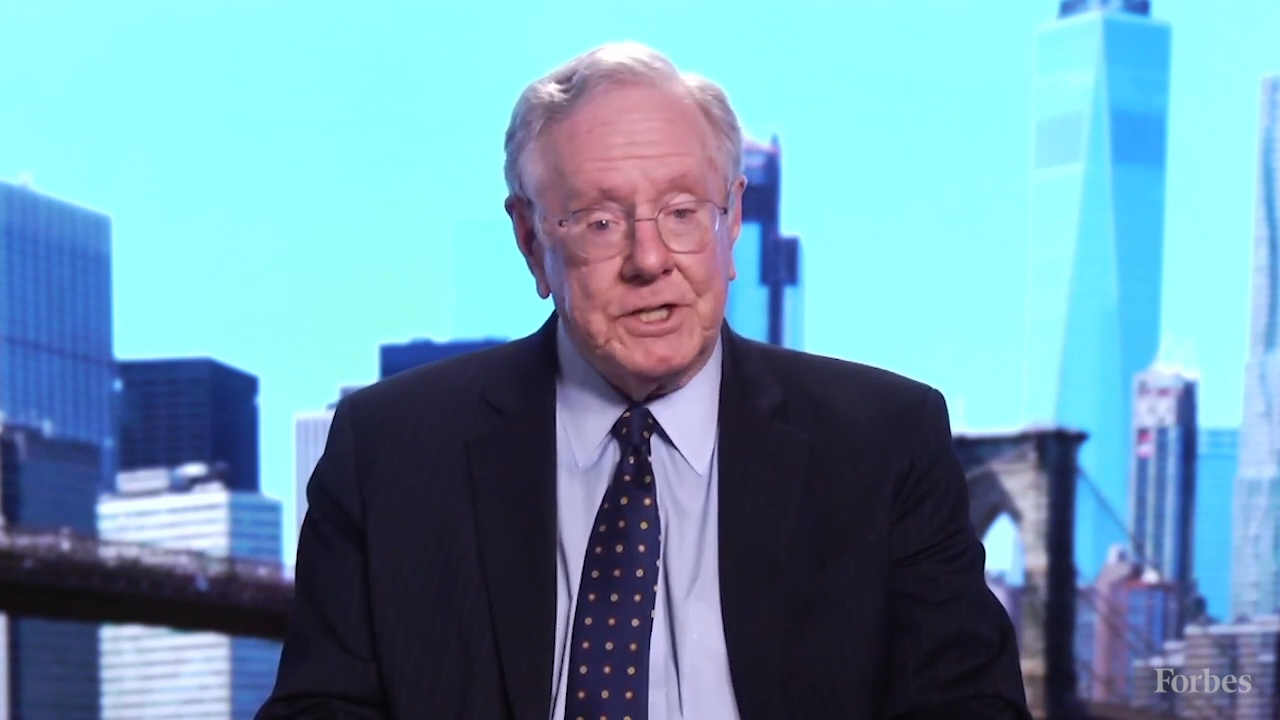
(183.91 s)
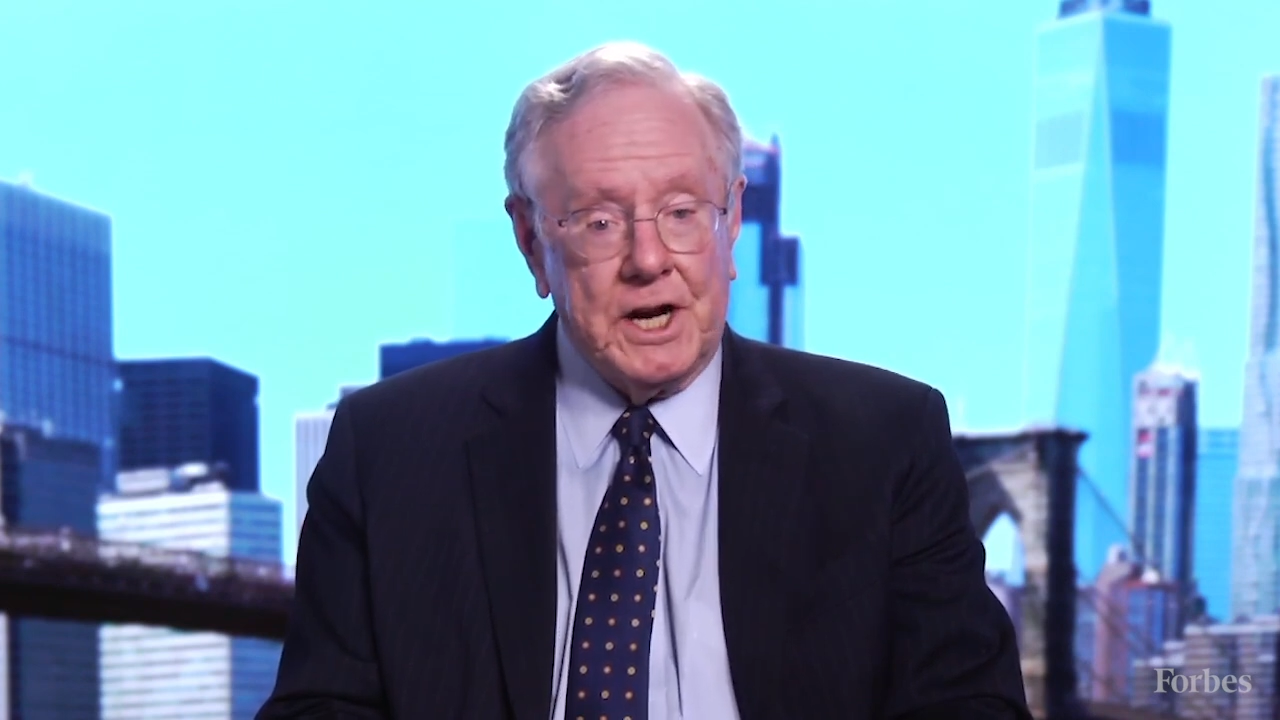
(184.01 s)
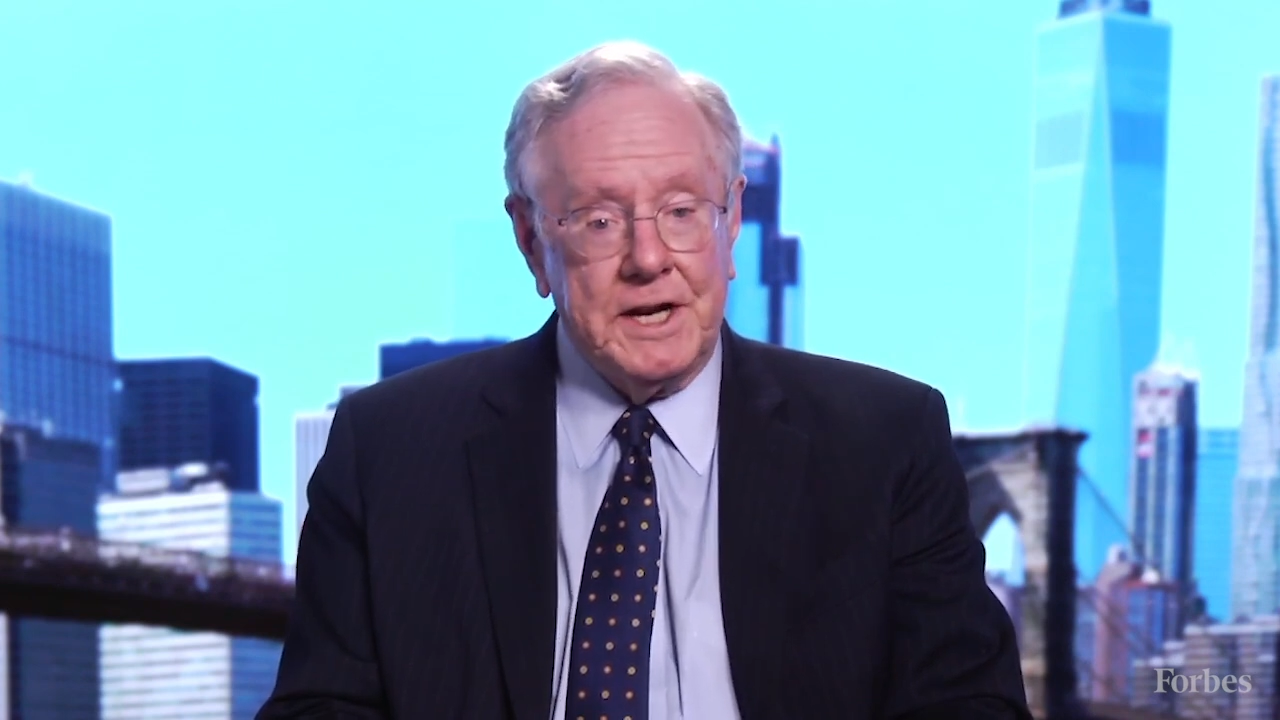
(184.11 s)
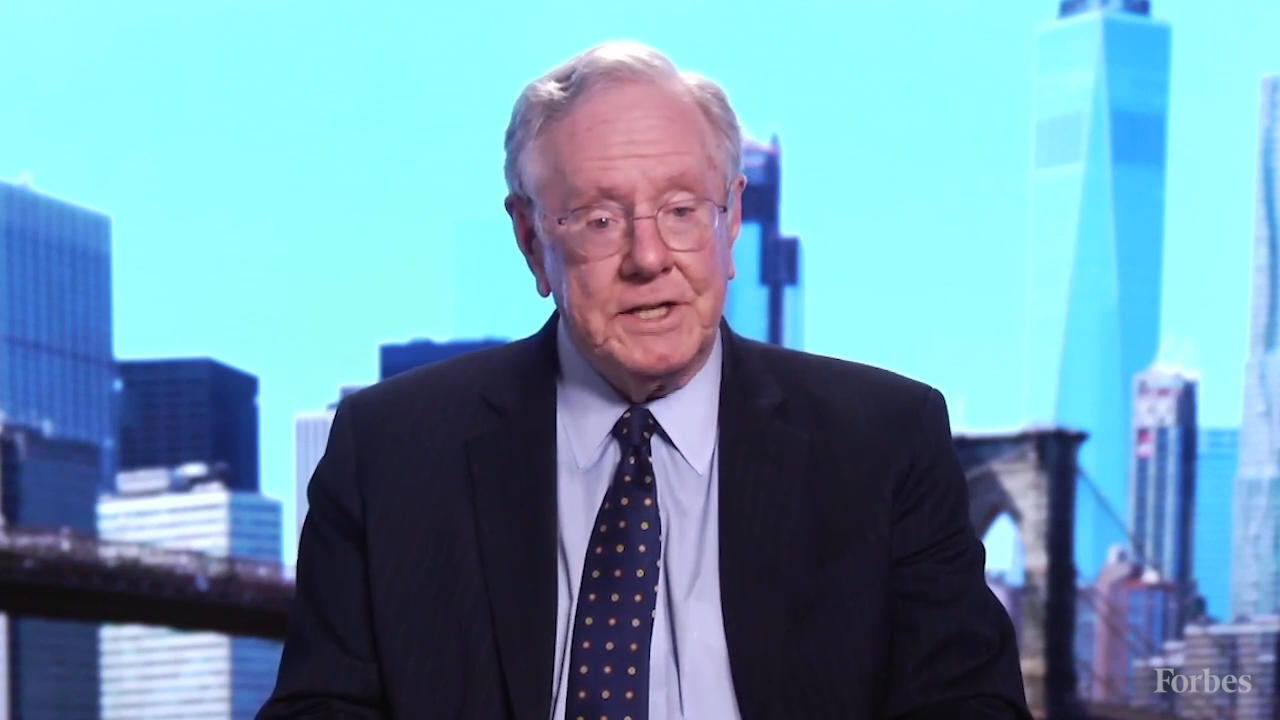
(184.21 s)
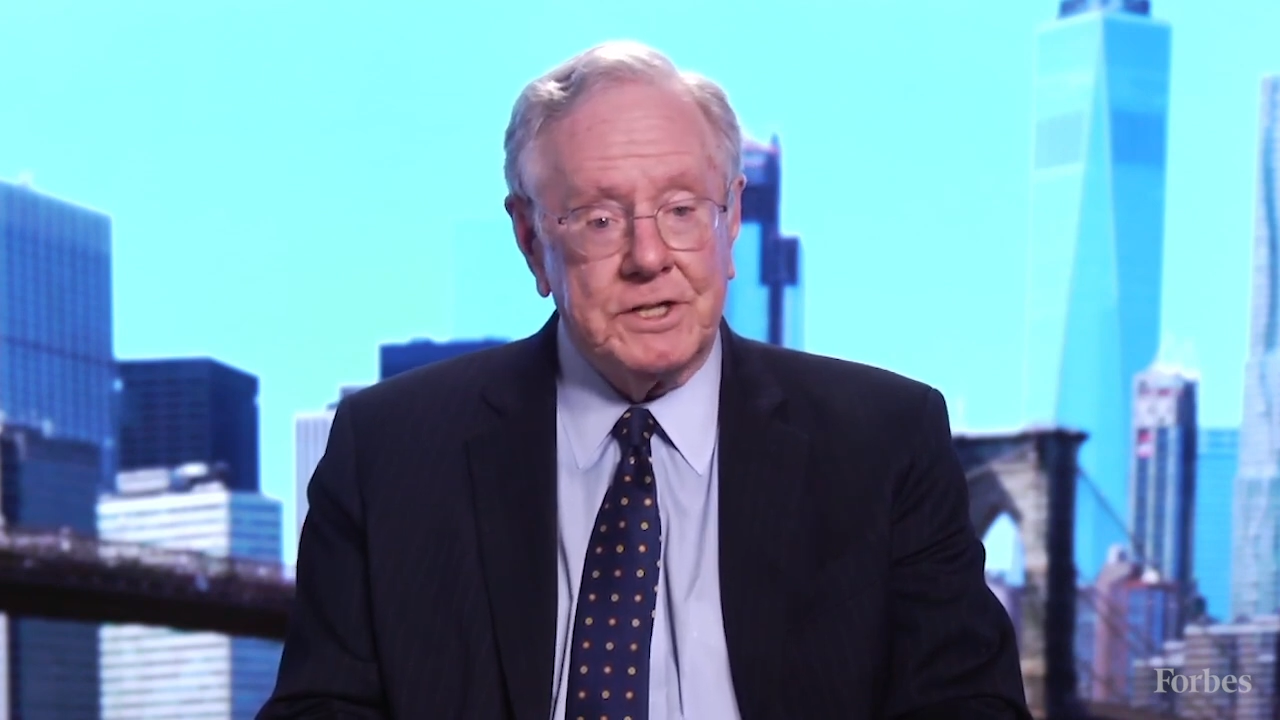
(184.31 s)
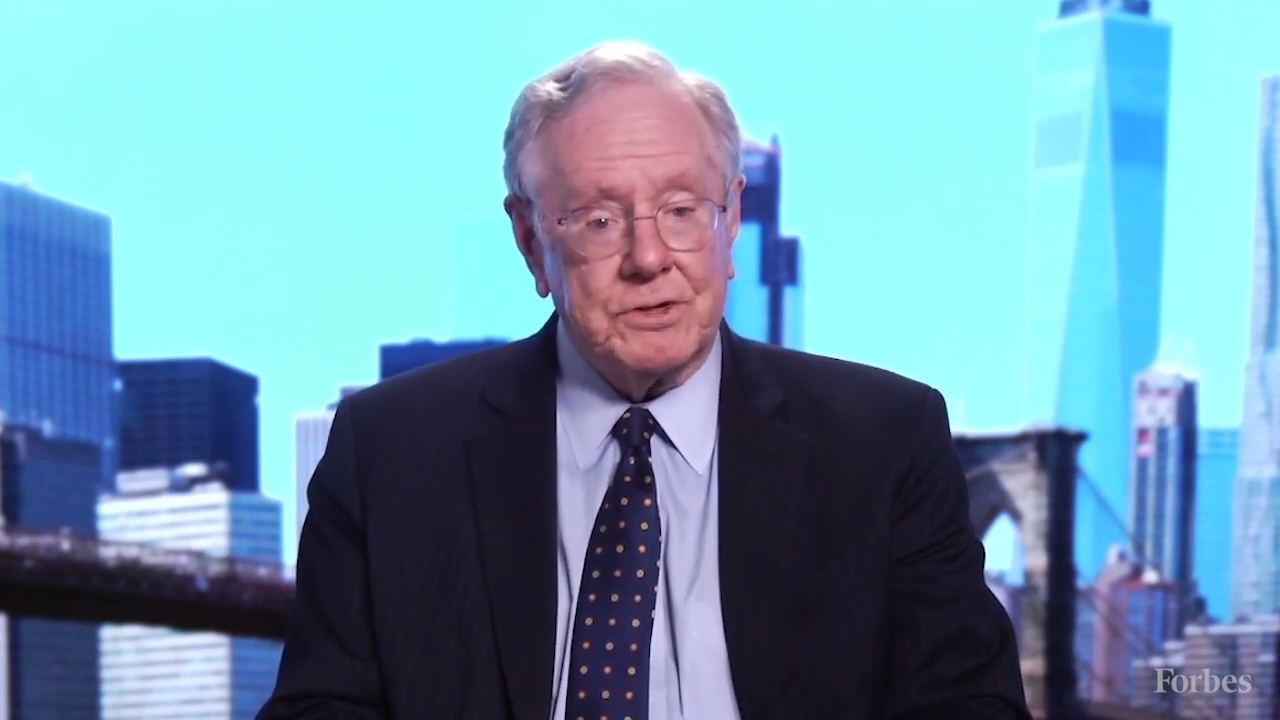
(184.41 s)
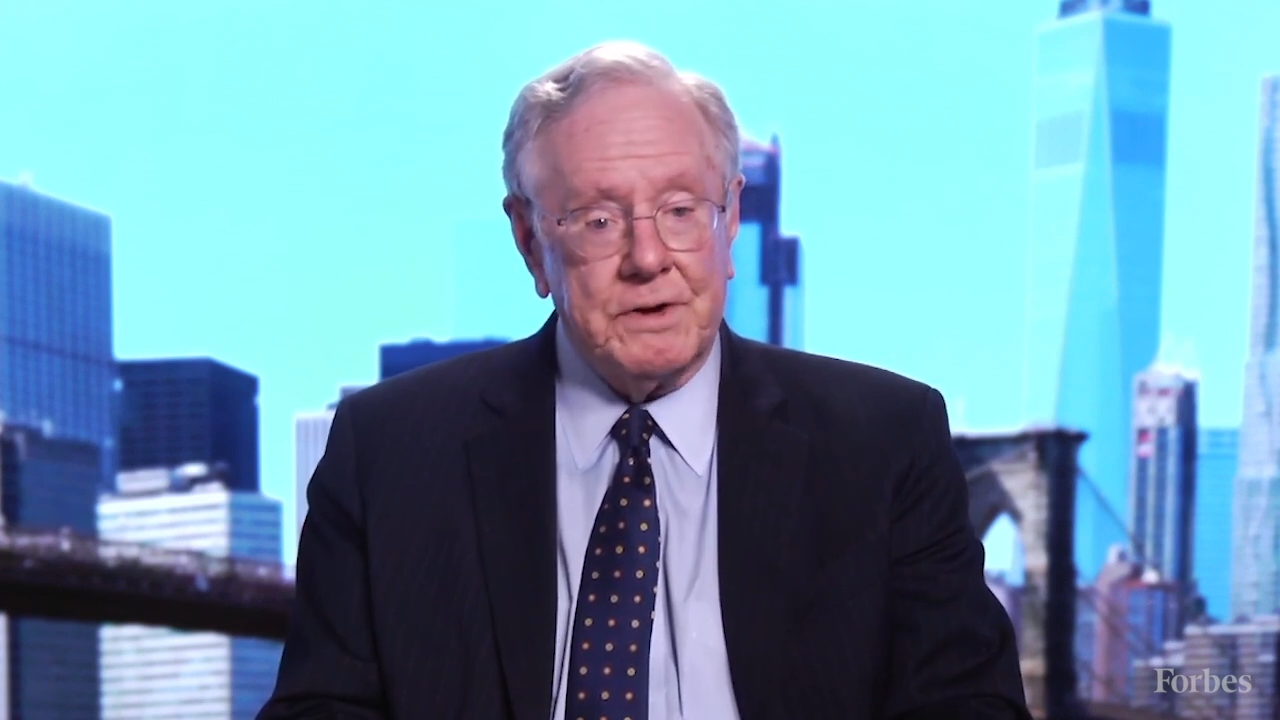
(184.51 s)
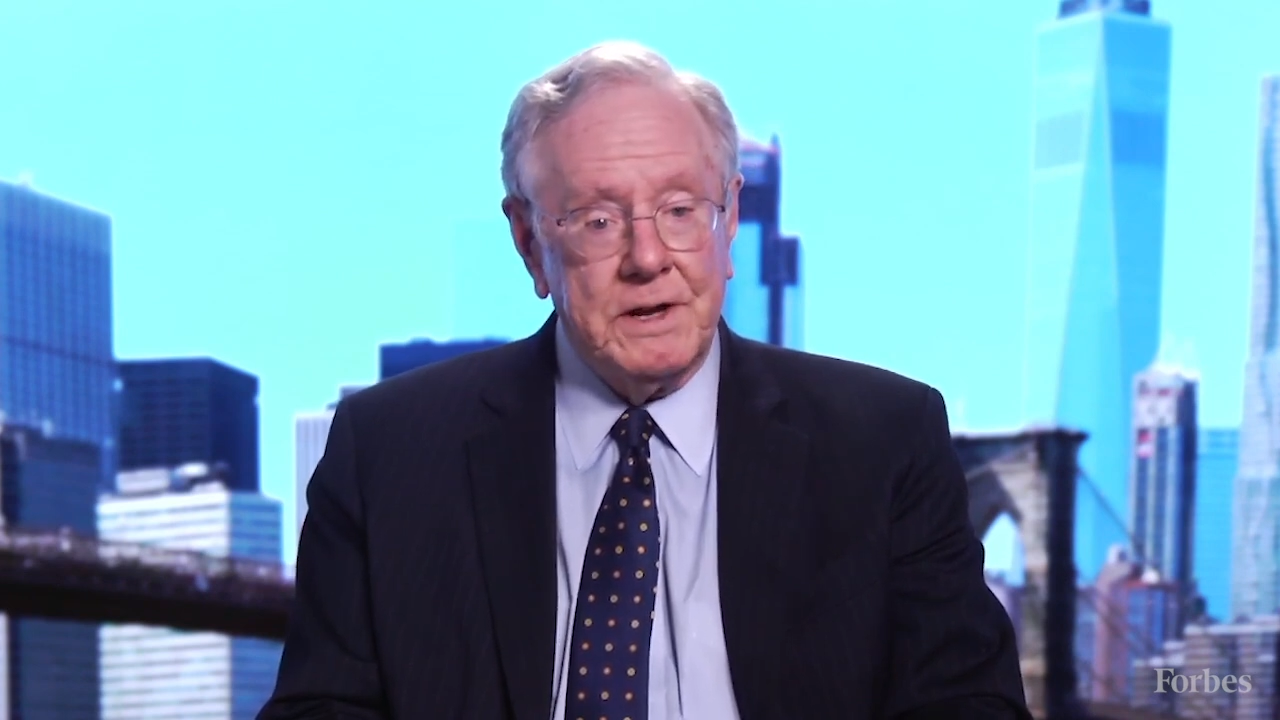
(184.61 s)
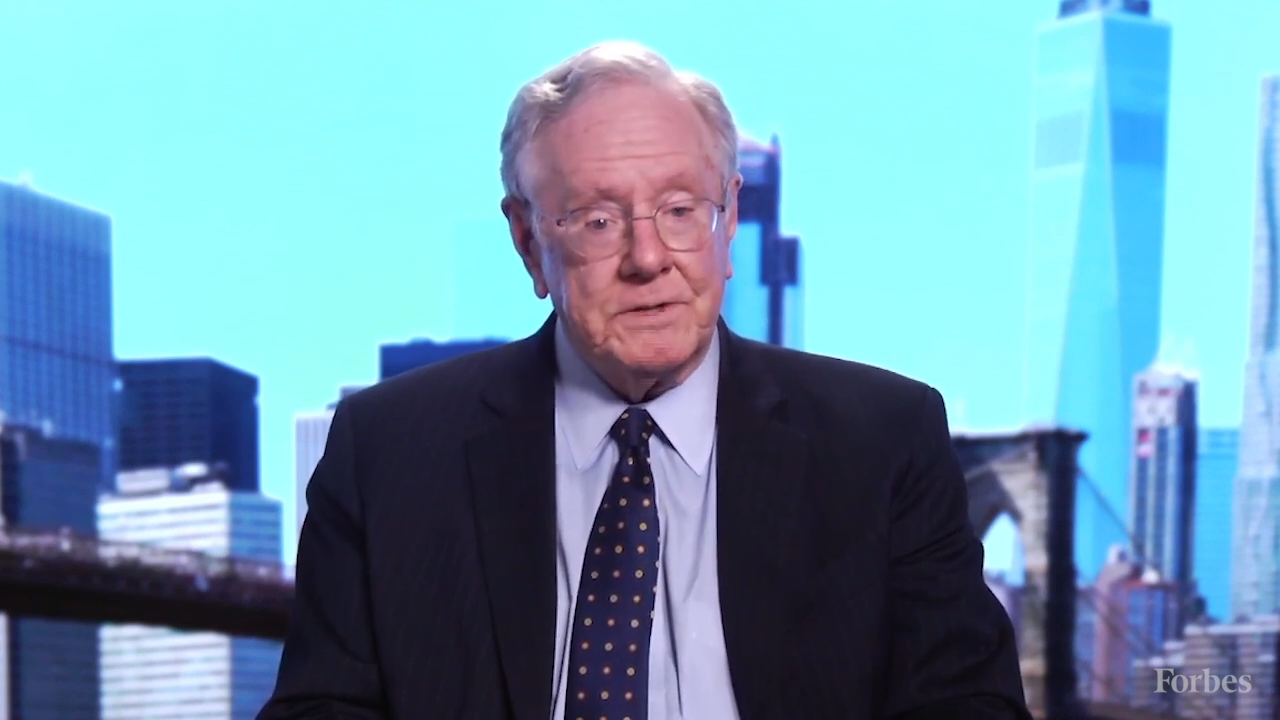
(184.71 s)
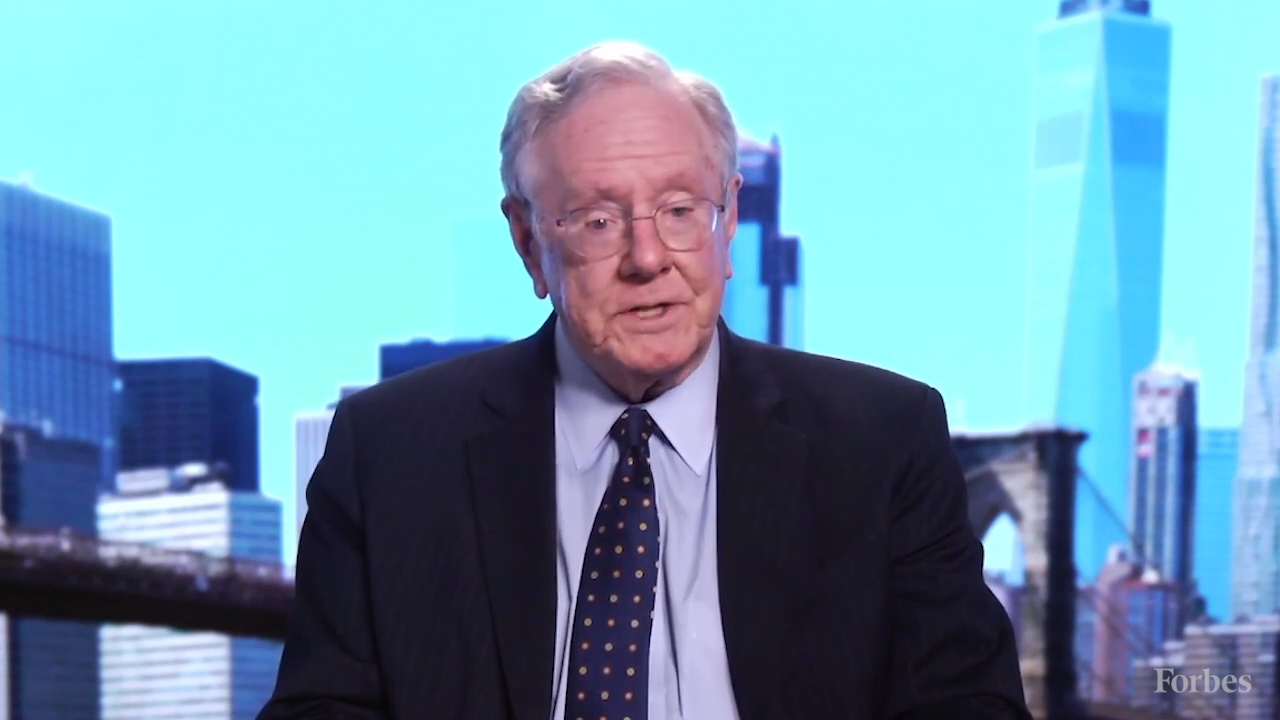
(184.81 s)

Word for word: Chinese trade